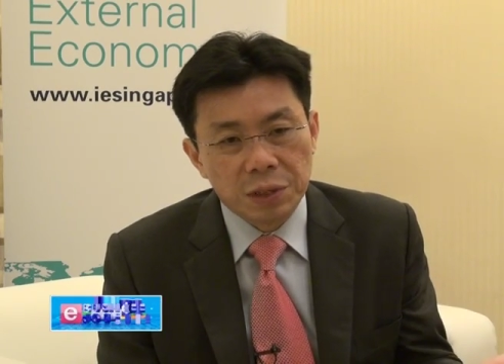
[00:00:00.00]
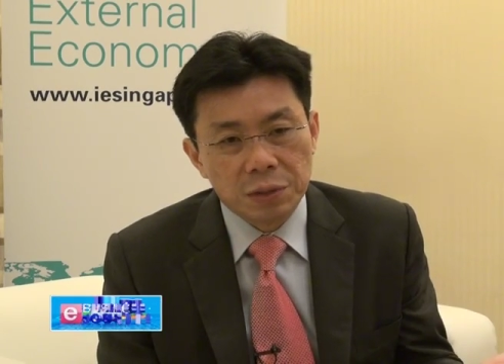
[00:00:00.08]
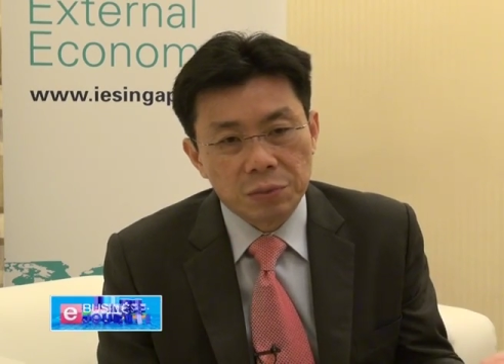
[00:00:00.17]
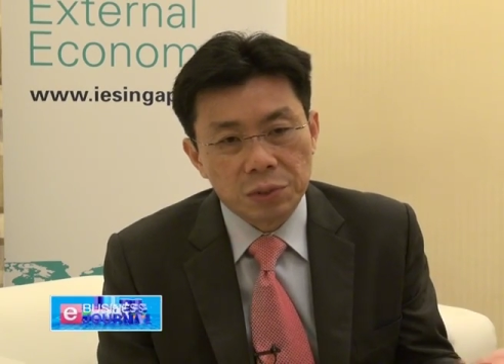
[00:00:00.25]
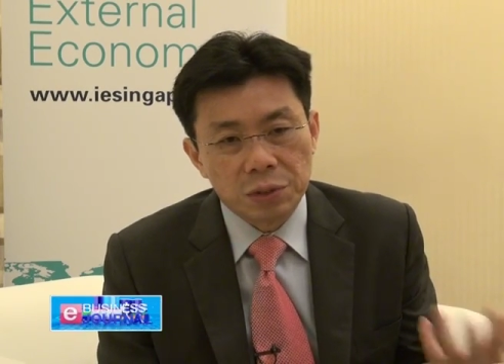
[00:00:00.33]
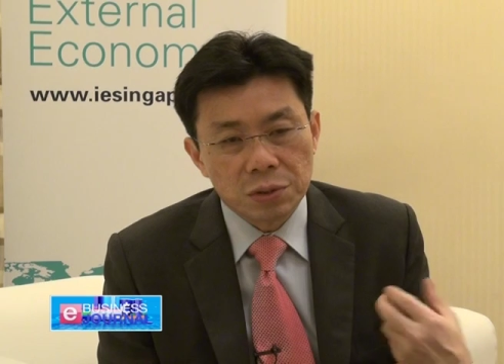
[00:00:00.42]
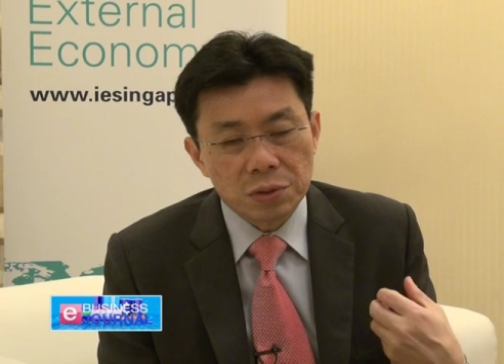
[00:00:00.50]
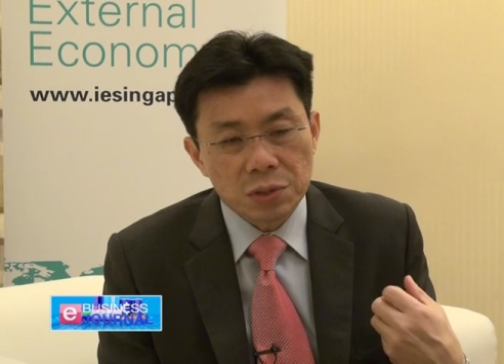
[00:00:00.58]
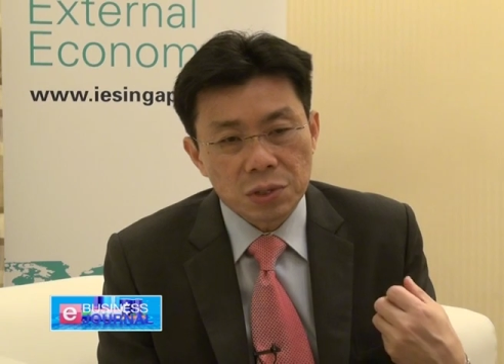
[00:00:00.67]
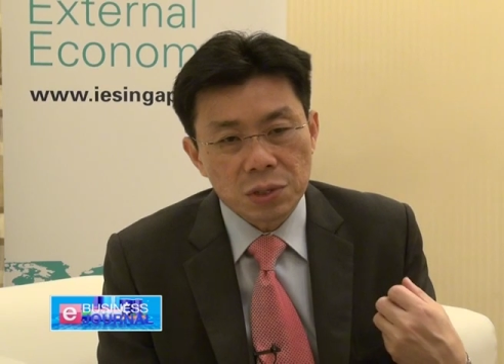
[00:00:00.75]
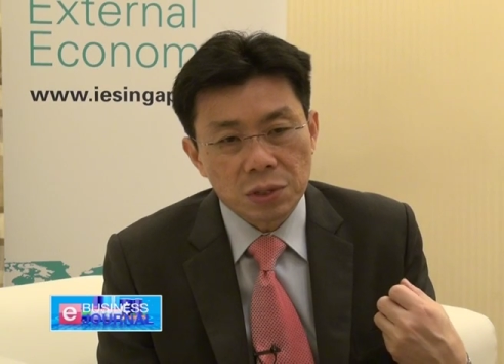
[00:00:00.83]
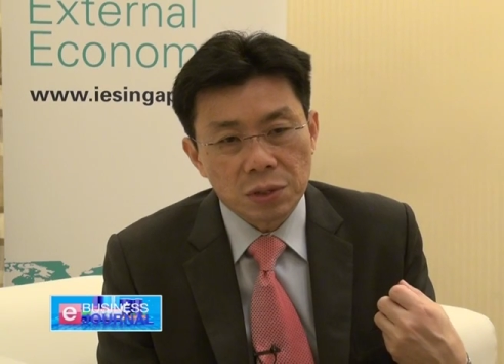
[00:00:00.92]

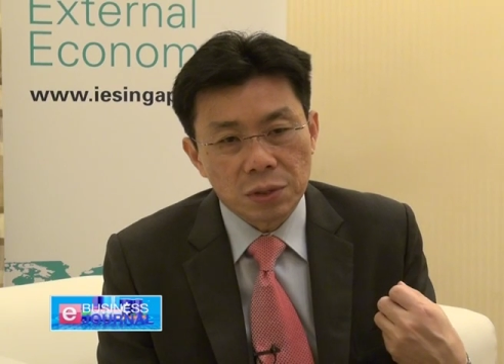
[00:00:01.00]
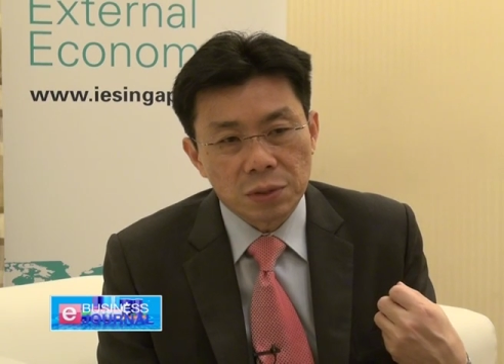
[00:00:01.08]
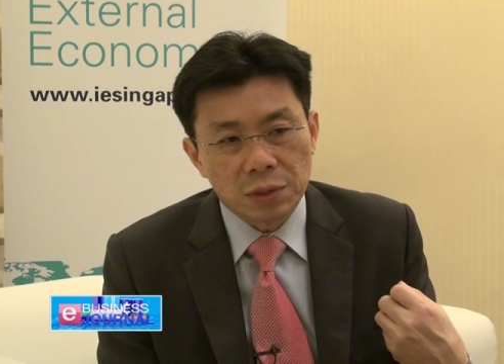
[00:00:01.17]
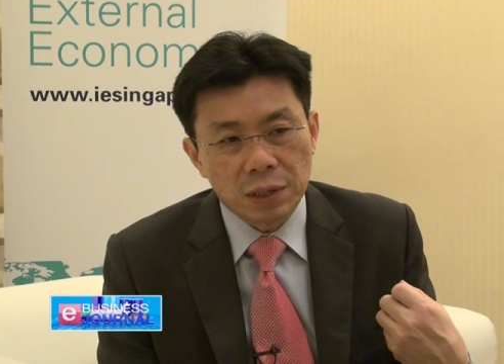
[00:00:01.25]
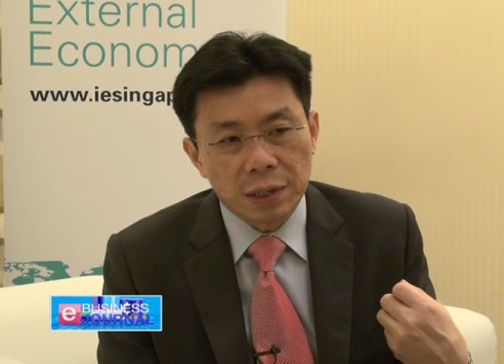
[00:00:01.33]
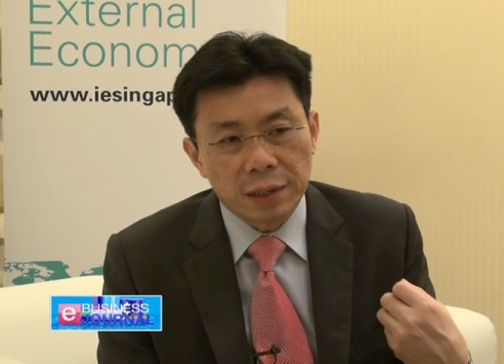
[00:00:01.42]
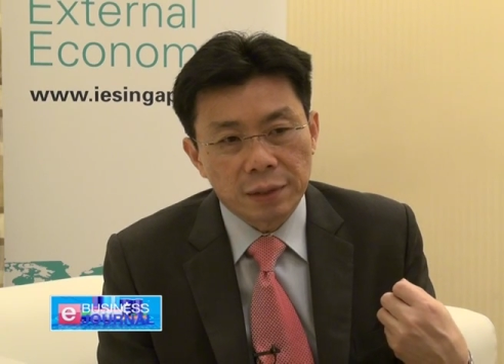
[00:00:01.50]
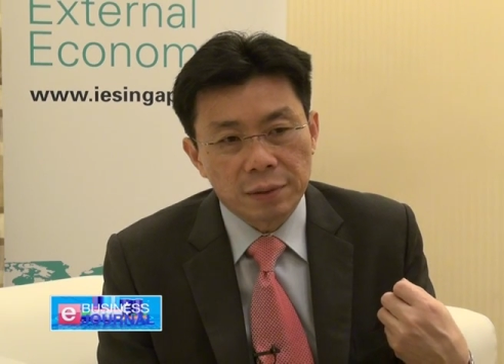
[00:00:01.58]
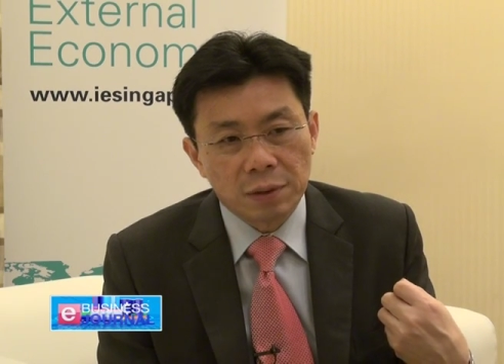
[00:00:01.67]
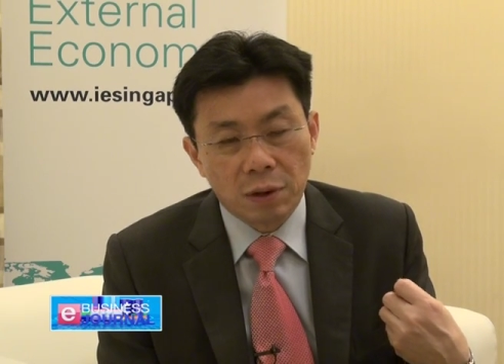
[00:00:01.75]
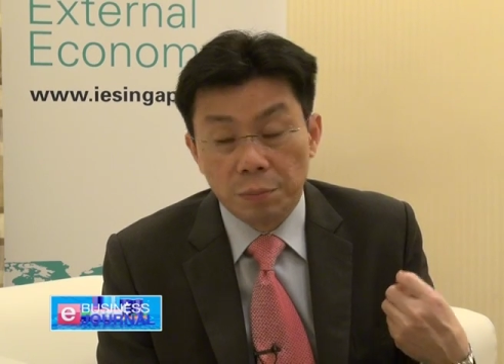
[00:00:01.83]
minerals, you know, uh,